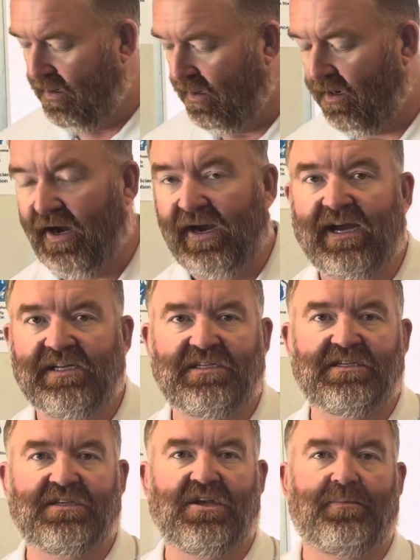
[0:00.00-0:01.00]
All right, guys,
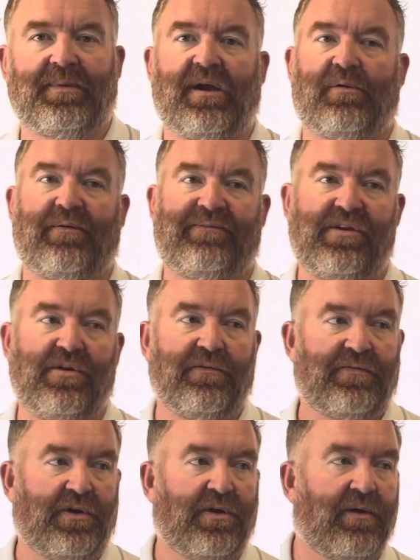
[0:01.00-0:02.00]
this is going to be a review
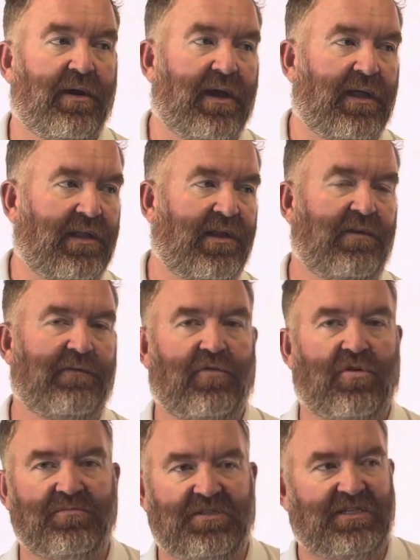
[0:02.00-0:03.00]
for your linear
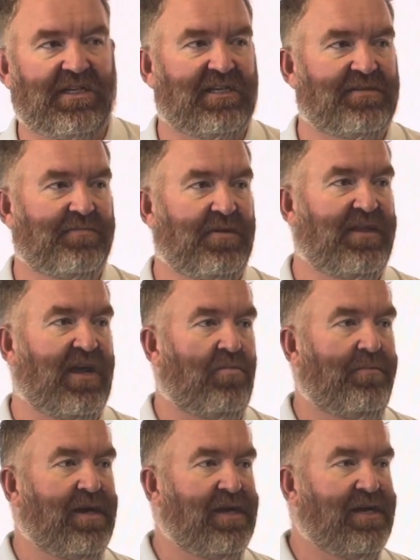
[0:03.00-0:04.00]
forms assessment. That'll
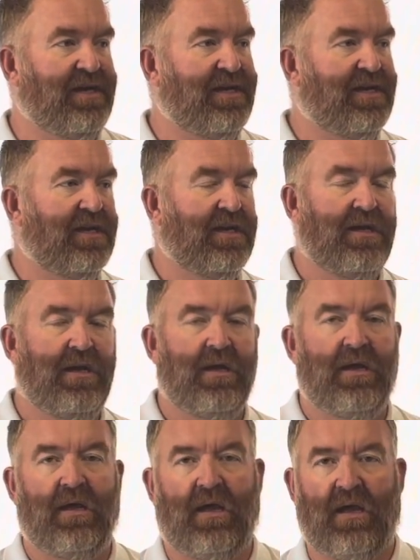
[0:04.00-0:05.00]
be
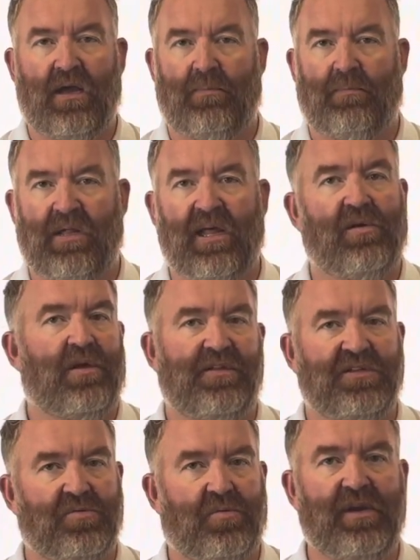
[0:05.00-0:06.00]
later on
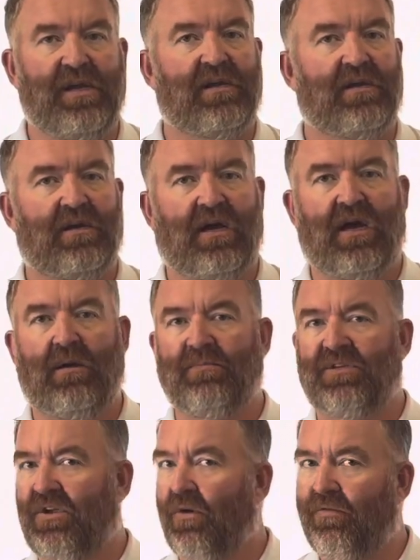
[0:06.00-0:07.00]
this week.
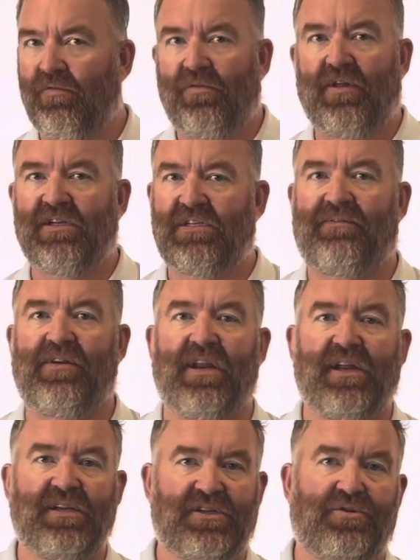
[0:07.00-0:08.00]
Just go through this. If you
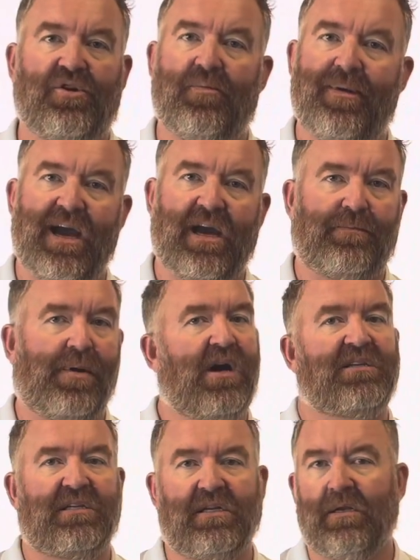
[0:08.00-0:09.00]
need to, go back,
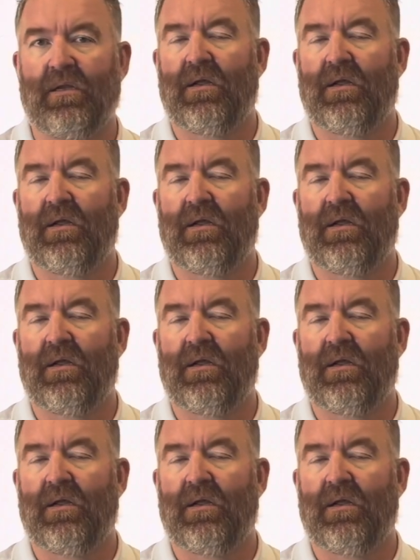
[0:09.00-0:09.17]
pause it,